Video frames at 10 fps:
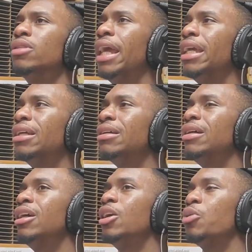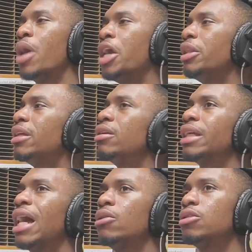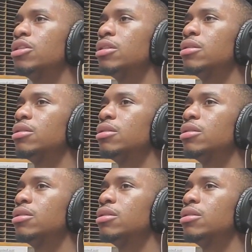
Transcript: Like, why are you laying on the couch